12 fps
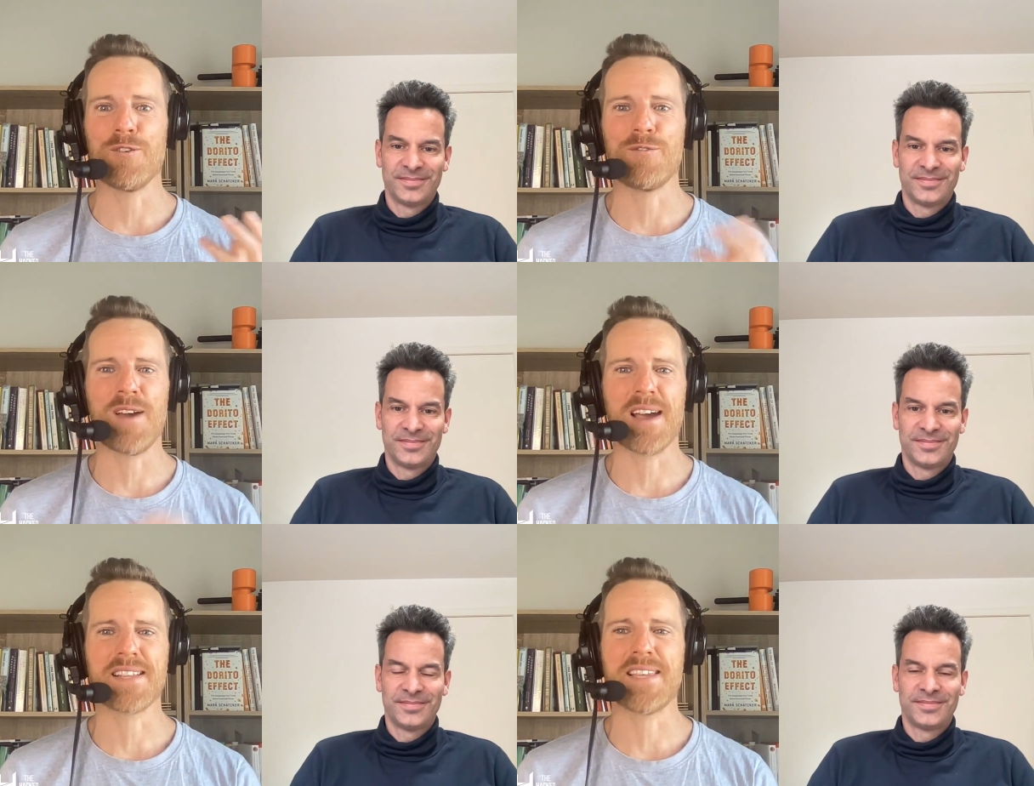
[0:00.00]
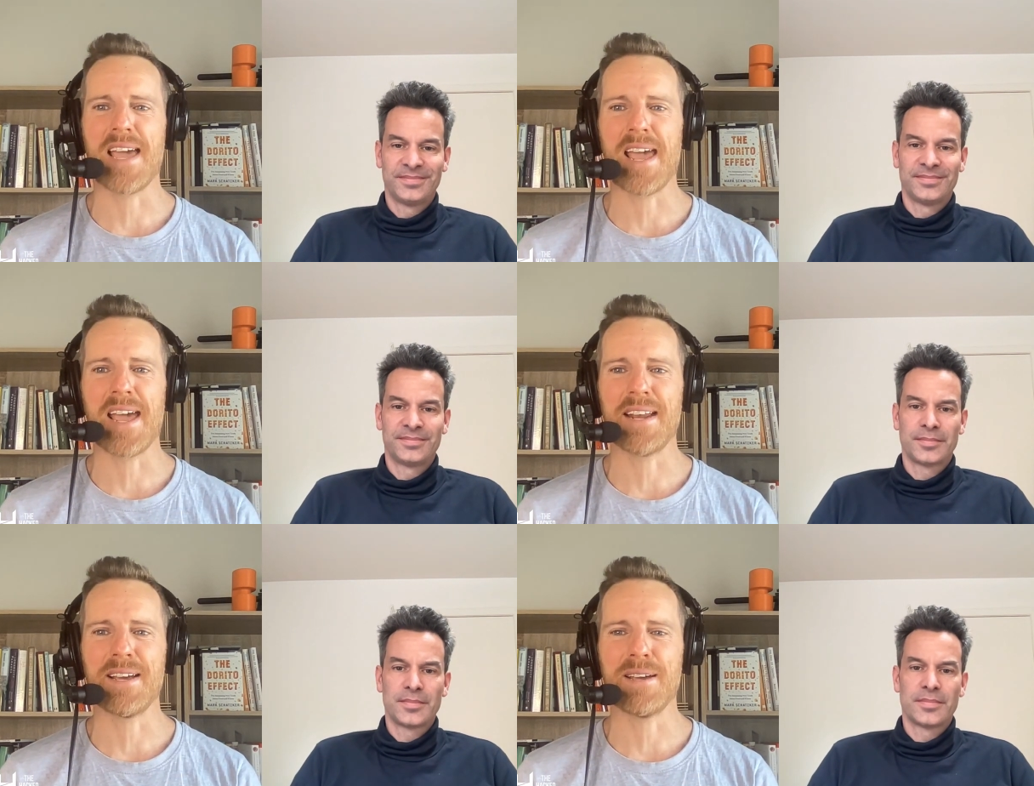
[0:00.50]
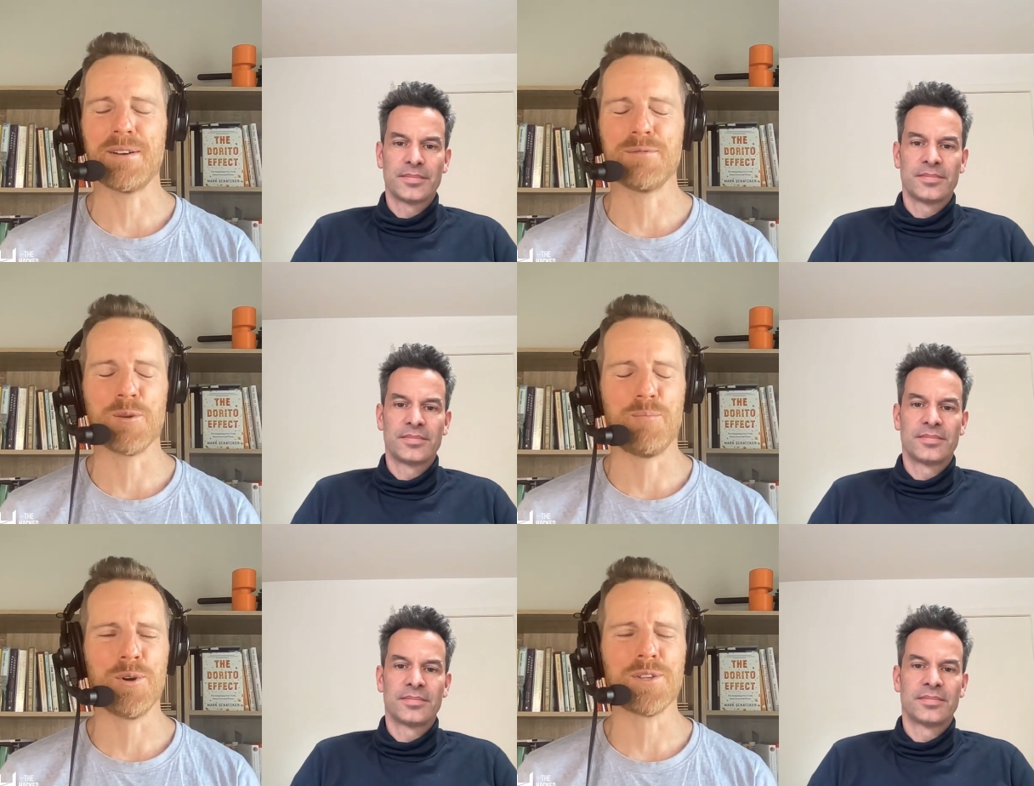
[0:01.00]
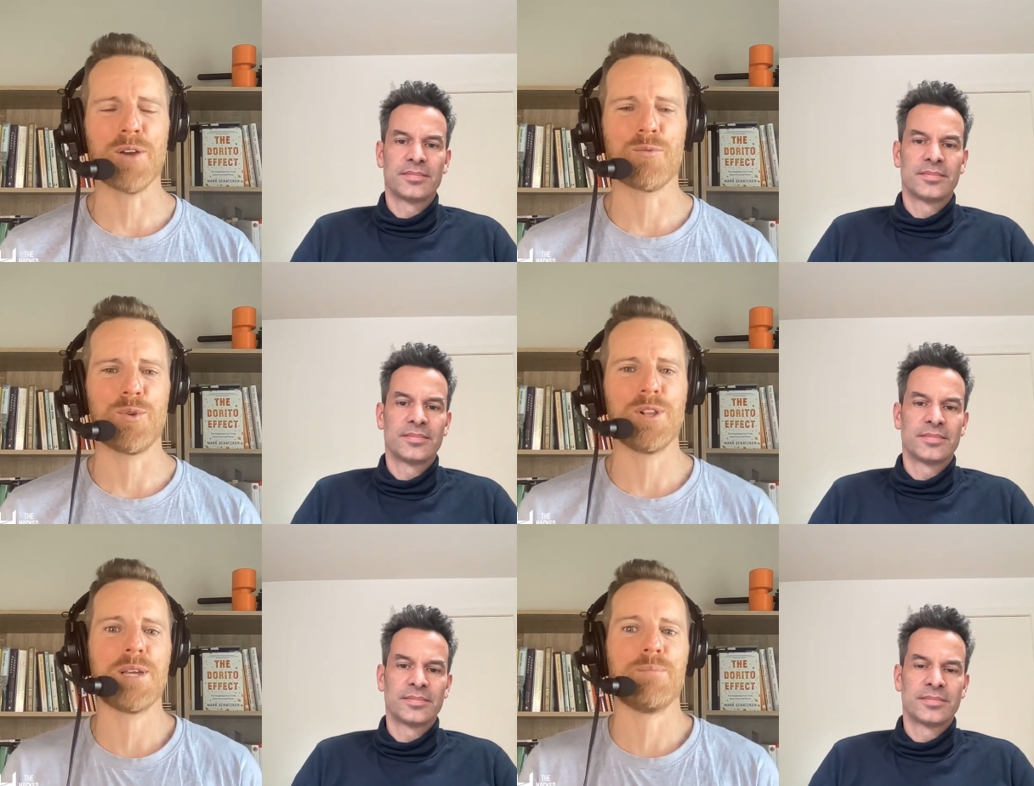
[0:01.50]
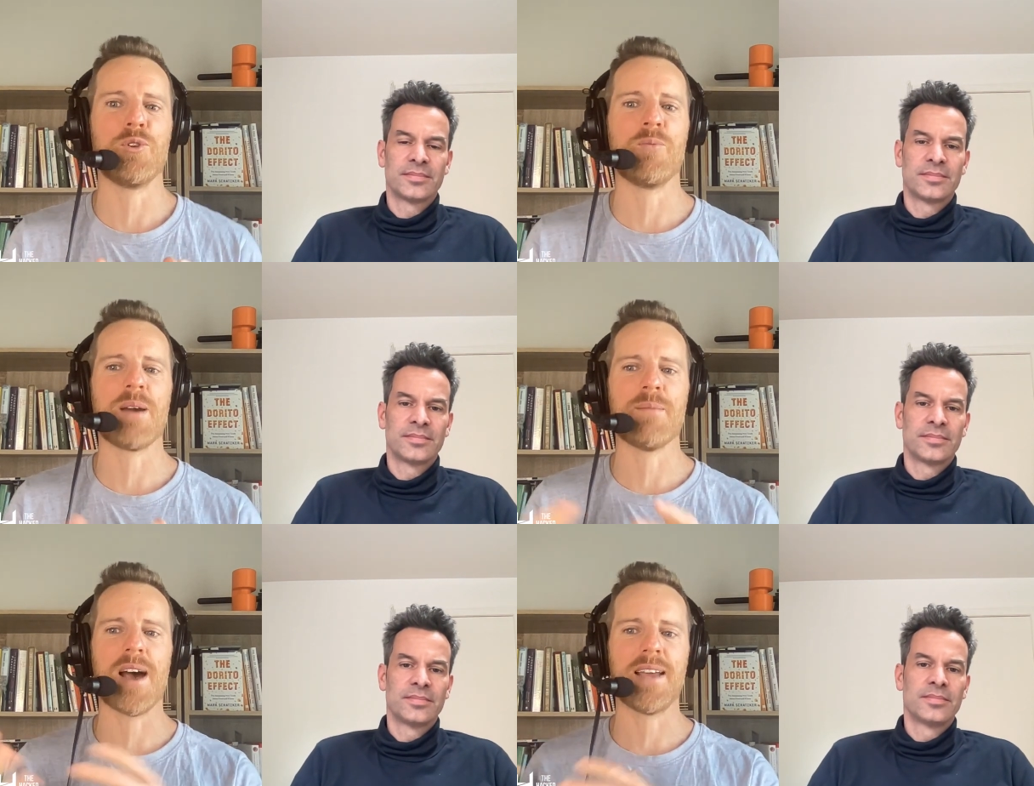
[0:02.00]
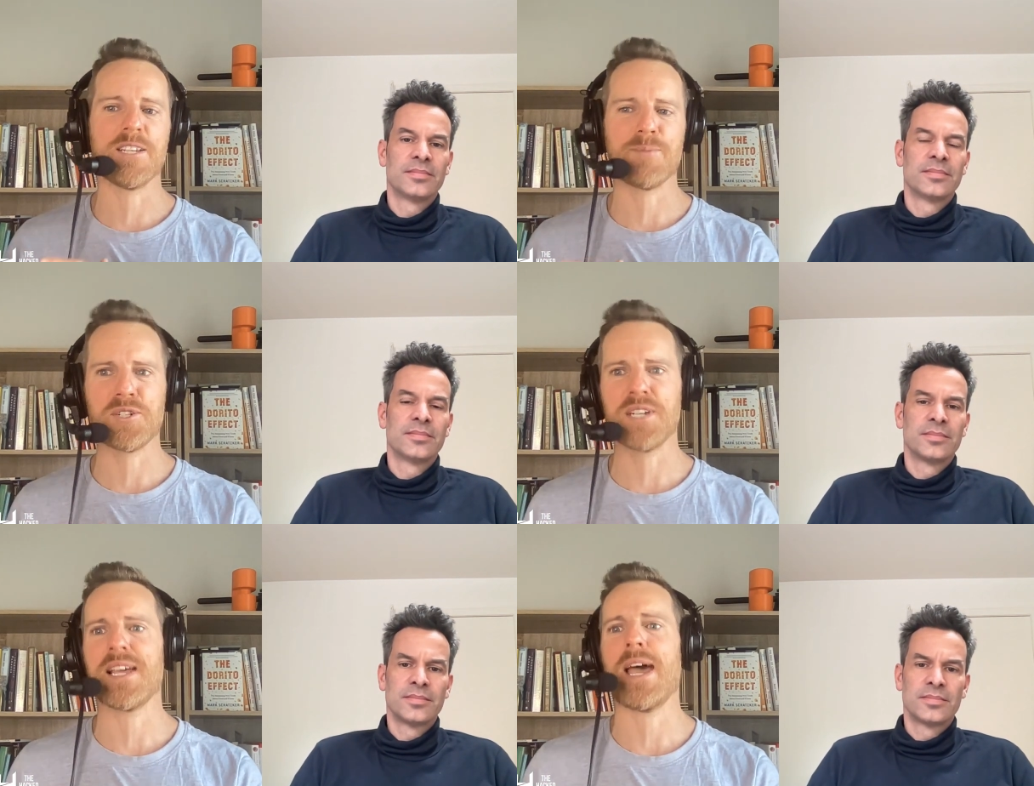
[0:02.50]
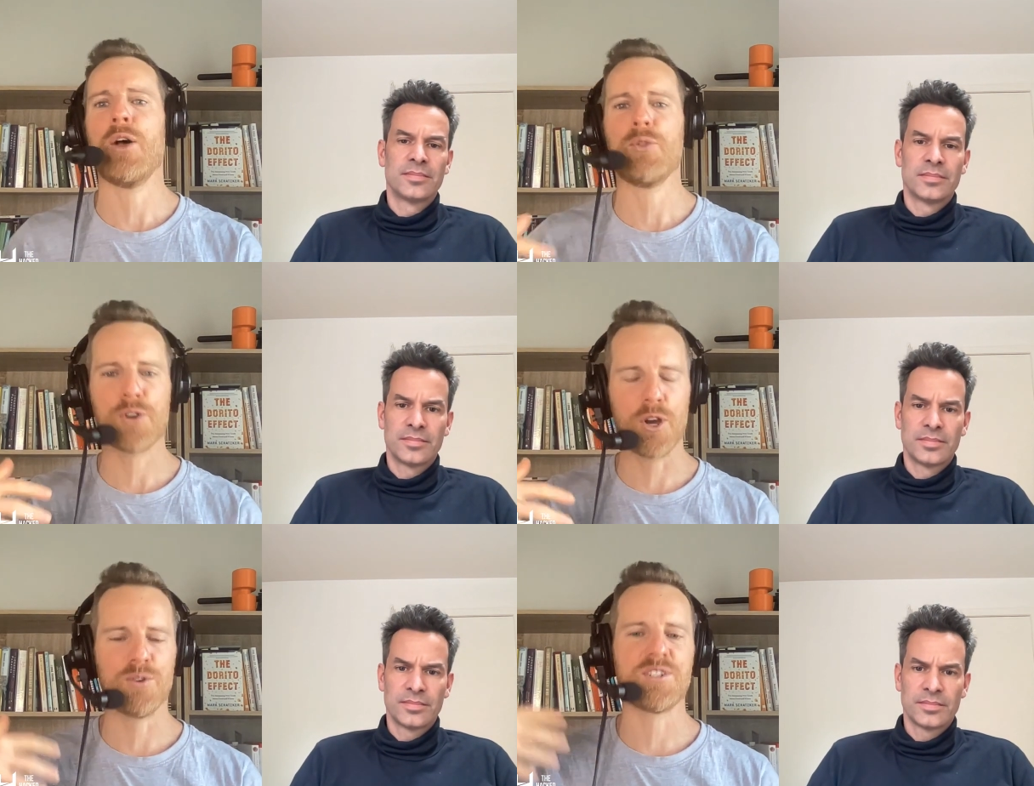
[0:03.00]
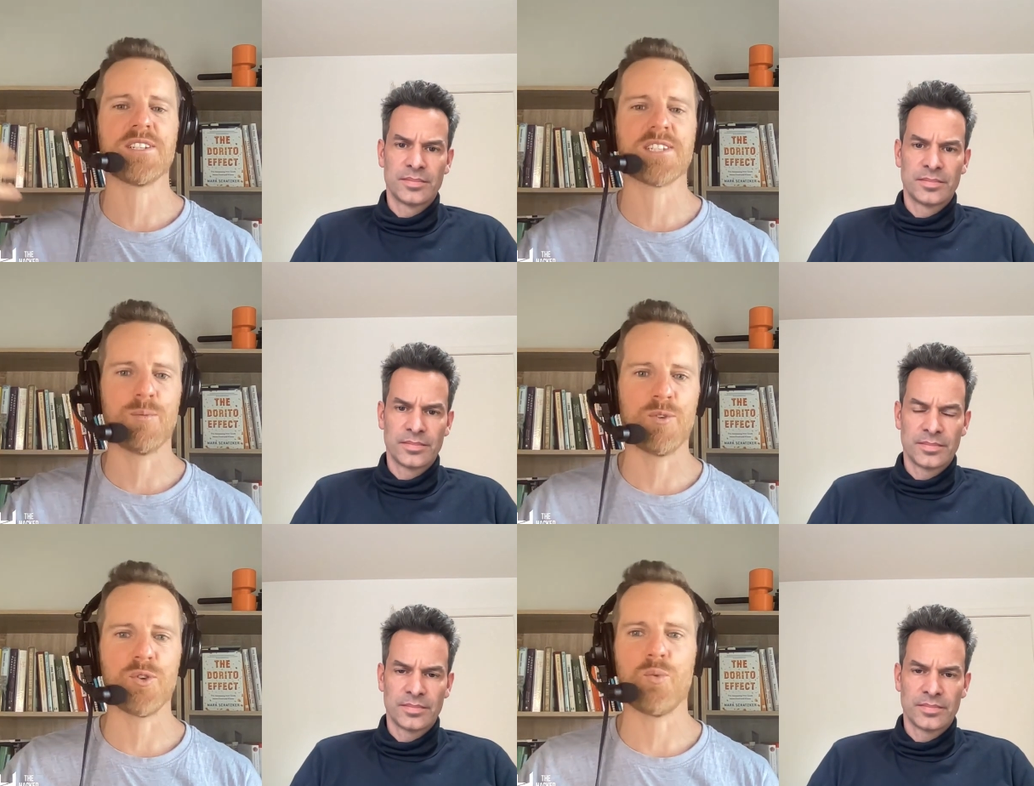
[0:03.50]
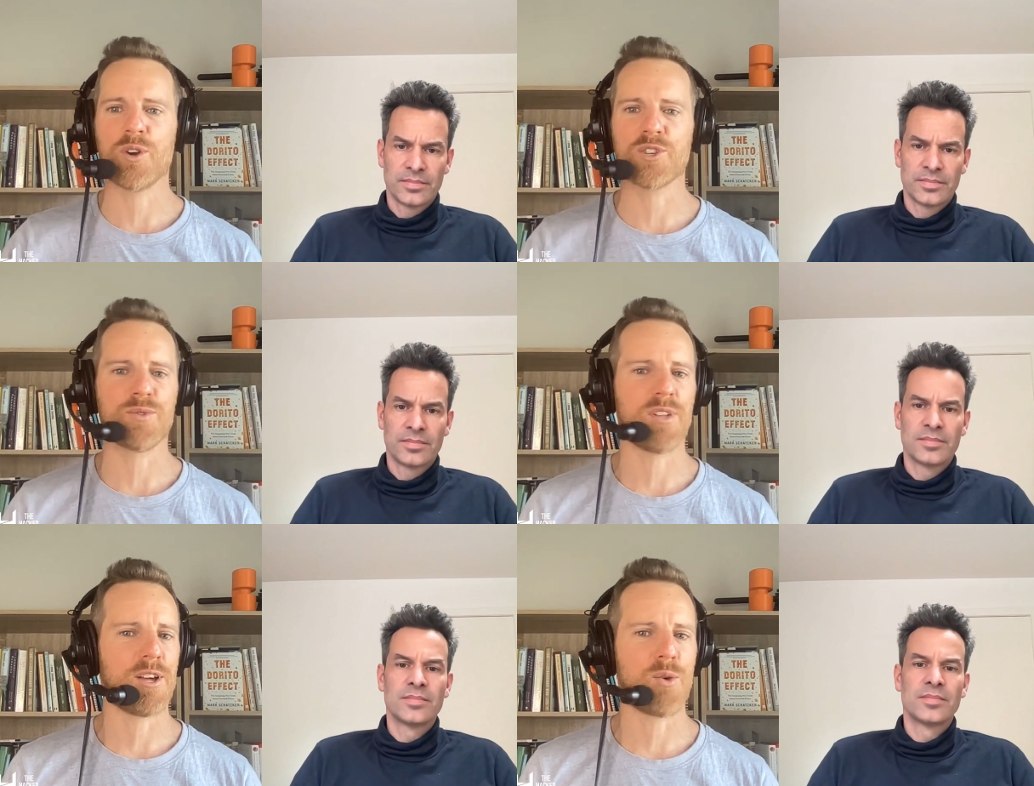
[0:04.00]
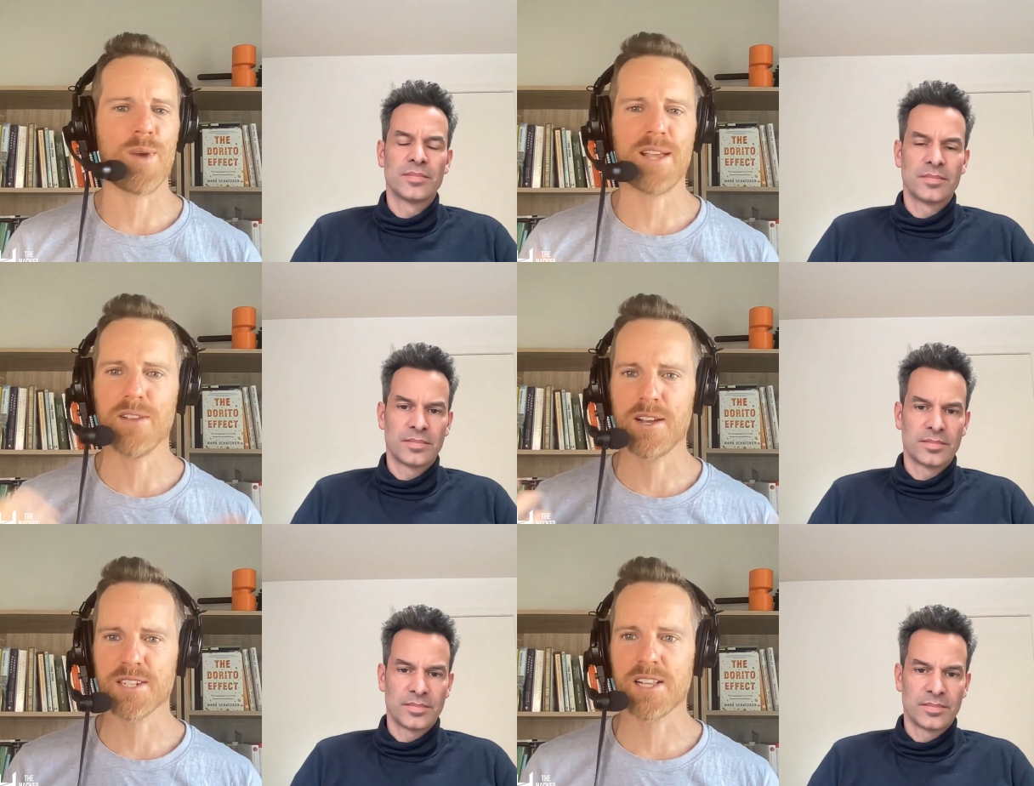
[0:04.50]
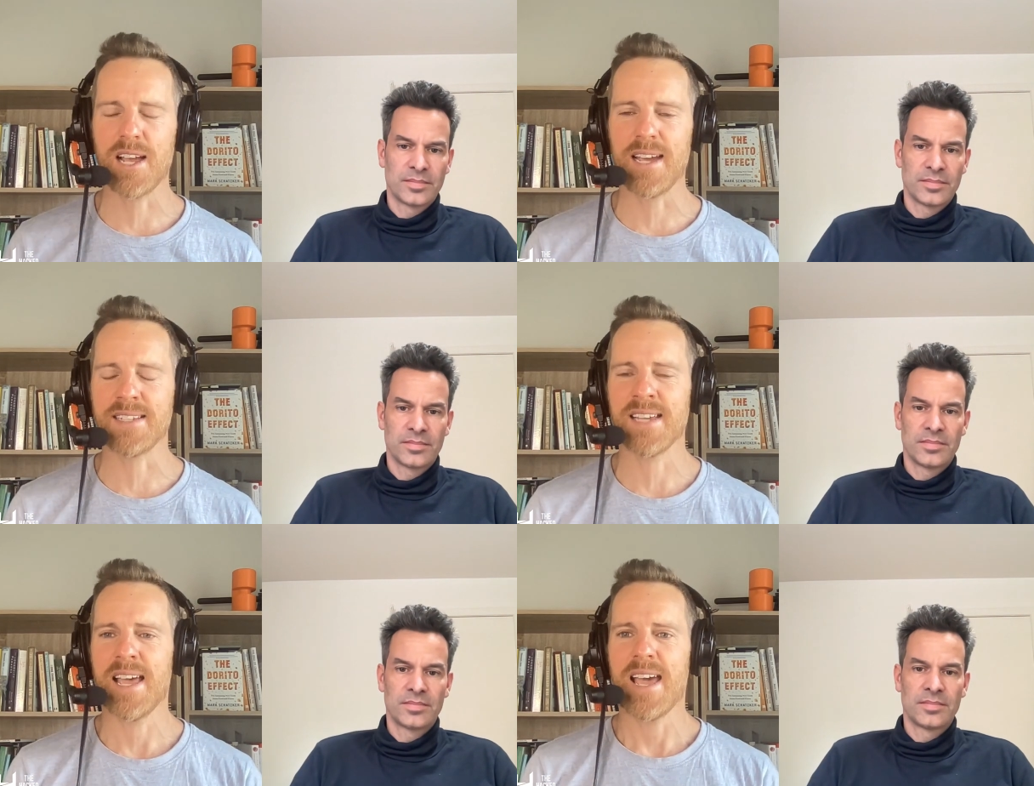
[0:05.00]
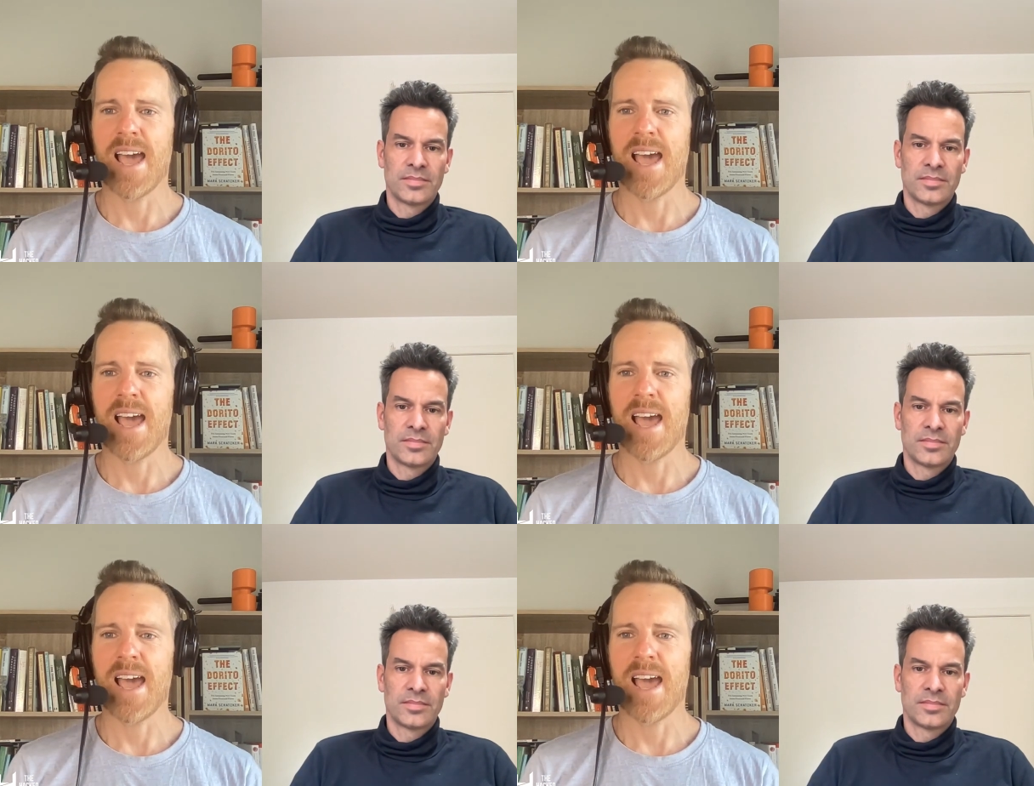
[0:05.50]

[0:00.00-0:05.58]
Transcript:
Speaker 1: Effect, and uh, it was a book that really blew my mind, especially as a health coach and someone who works with a lot of weight loss clients.